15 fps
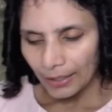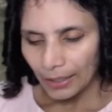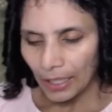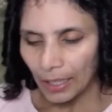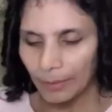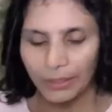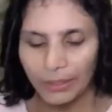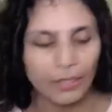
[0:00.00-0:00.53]

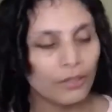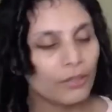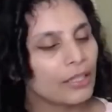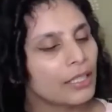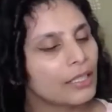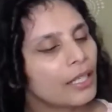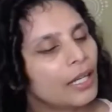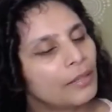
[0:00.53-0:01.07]
Amit, can you
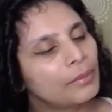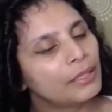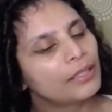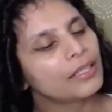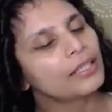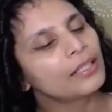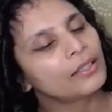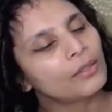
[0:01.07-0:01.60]
read? I've been
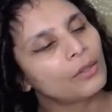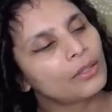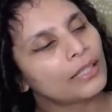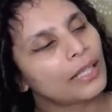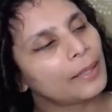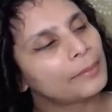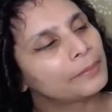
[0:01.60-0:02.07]
reading the whole time.